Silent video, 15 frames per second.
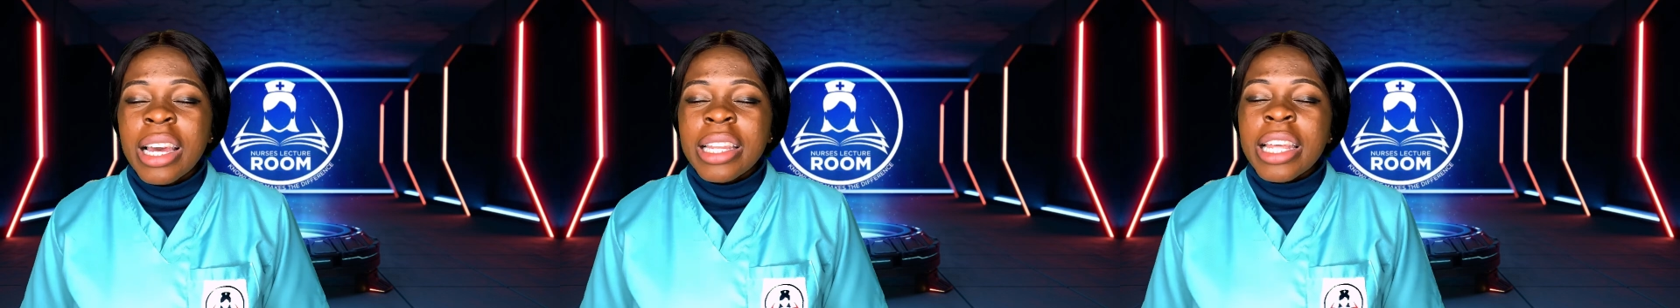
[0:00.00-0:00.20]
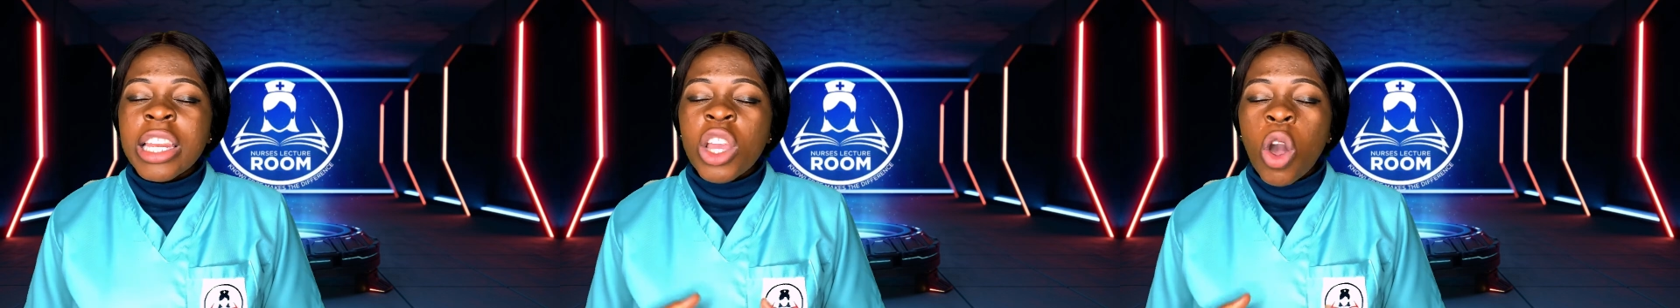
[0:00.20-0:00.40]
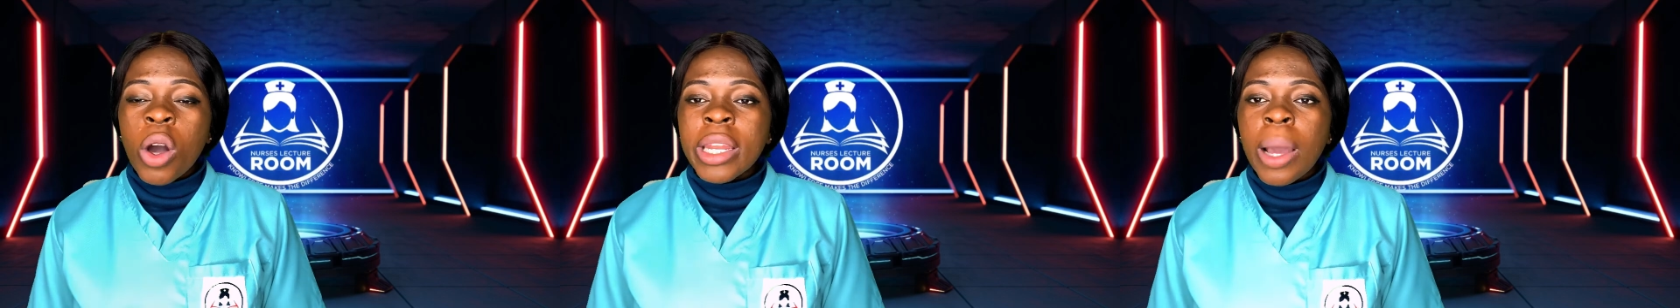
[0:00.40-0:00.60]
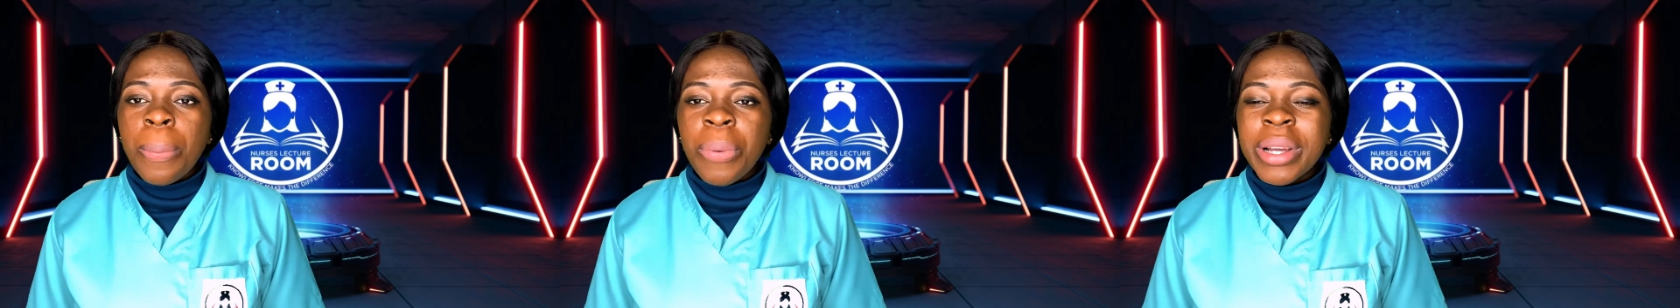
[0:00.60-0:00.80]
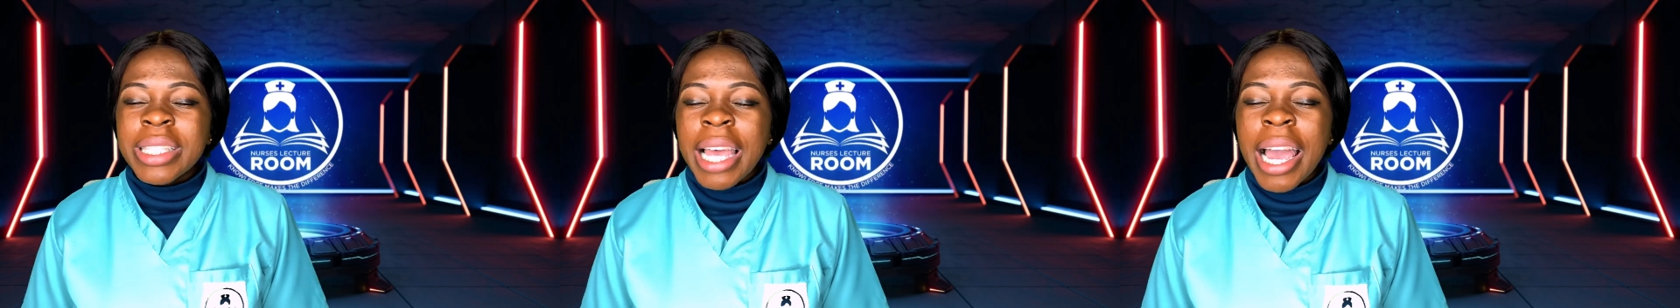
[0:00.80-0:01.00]
Then the other
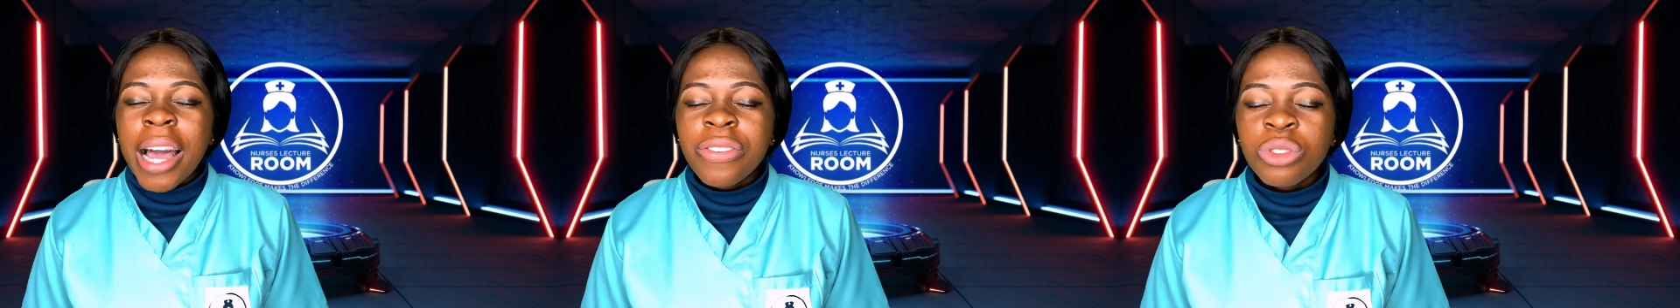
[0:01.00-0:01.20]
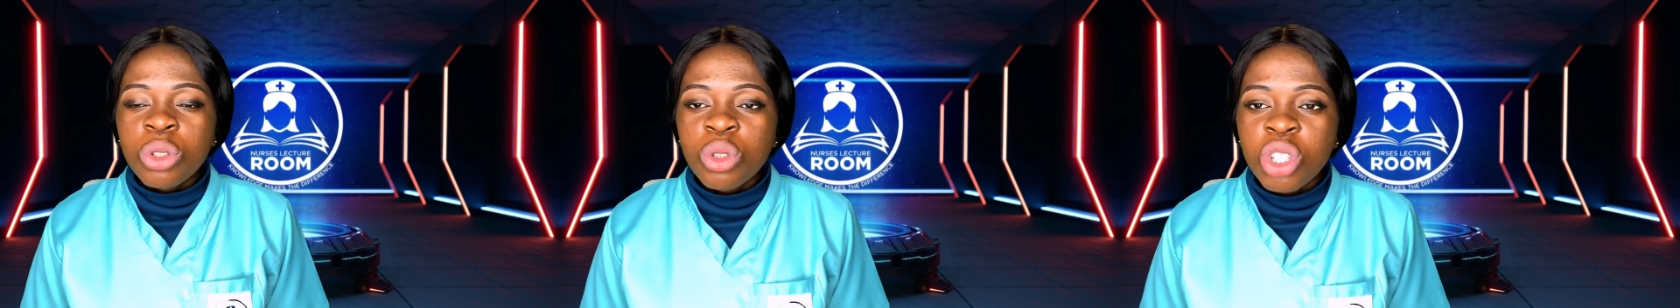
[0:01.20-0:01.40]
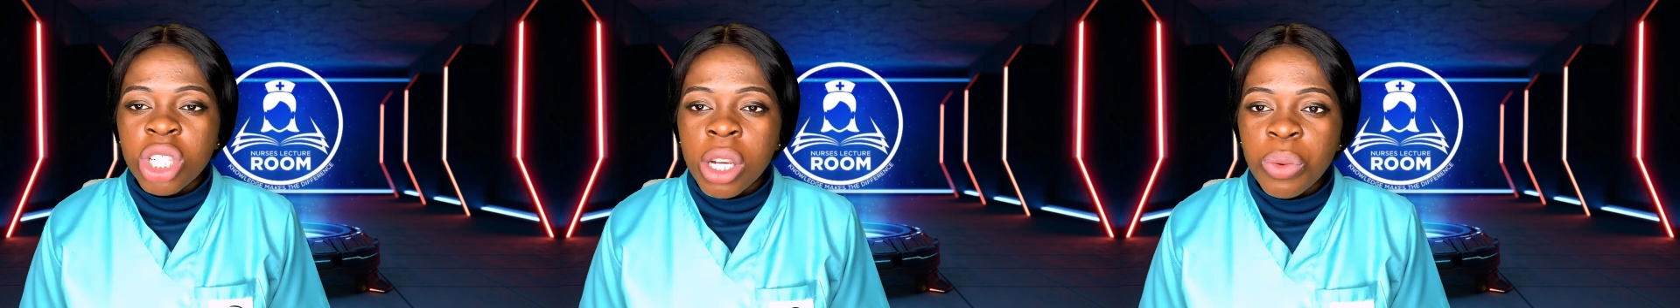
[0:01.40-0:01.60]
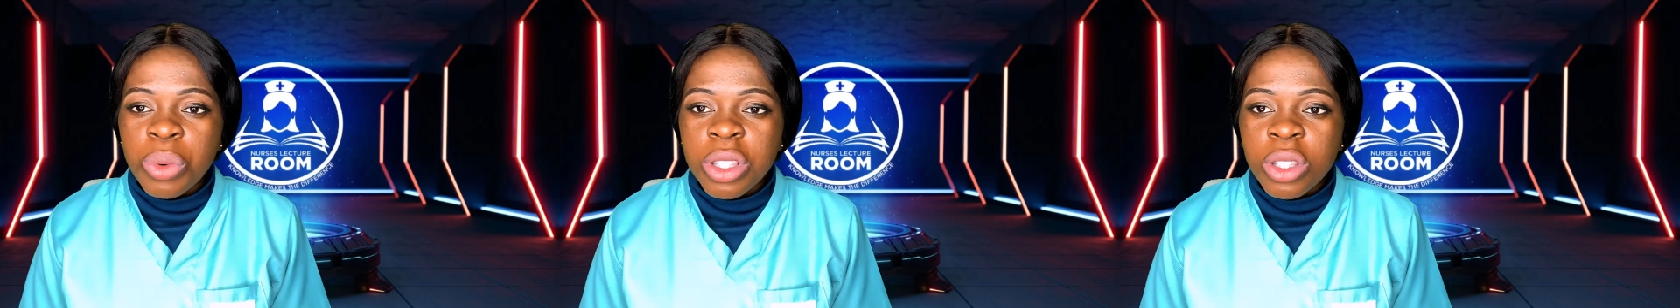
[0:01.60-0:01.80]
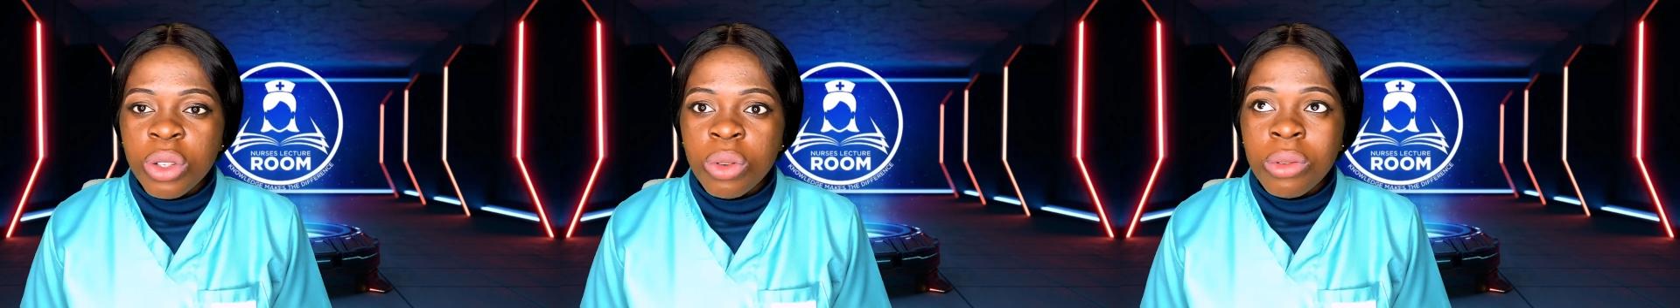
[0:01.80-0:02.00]
point I have to share
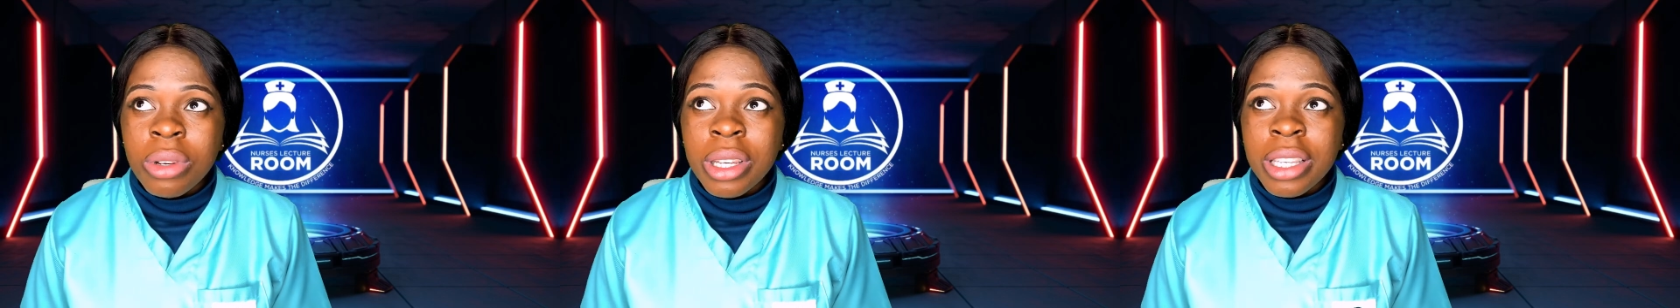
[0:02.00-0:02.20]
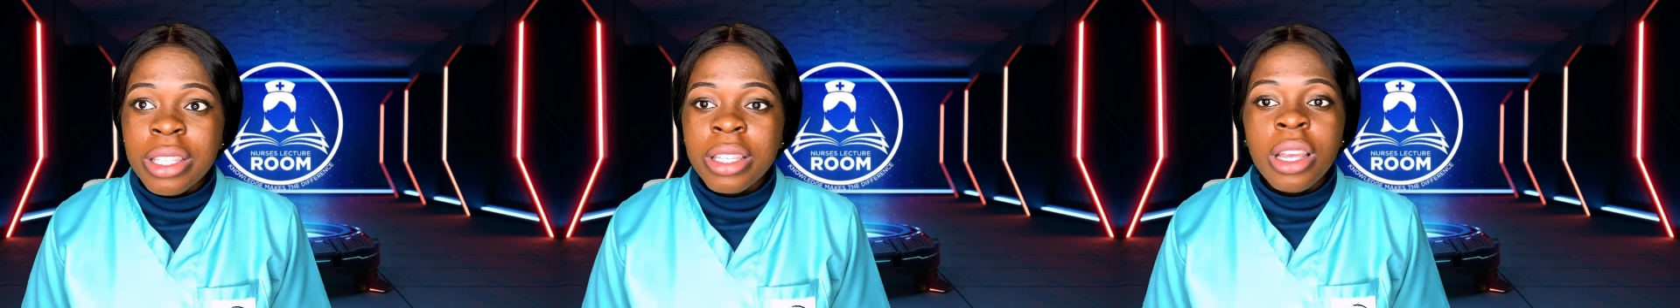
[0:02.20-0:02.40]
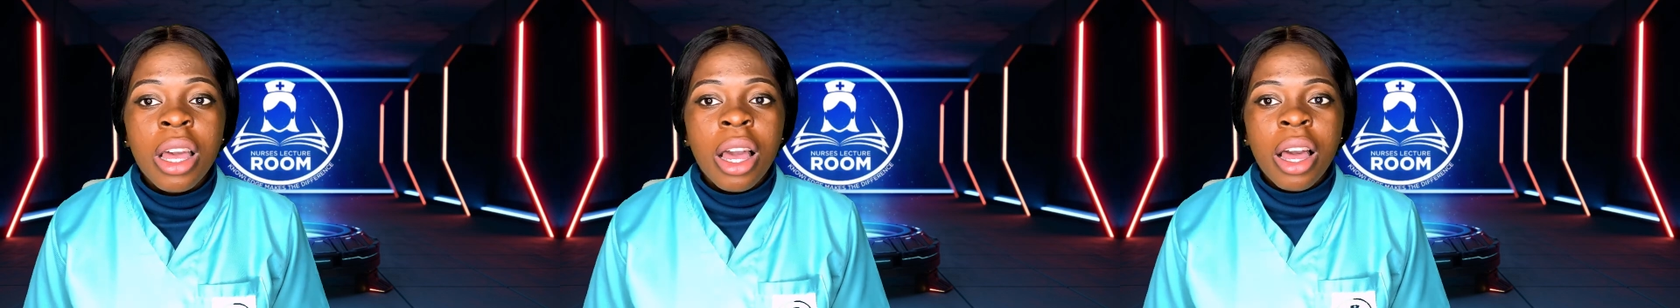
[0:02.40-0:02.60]
with you is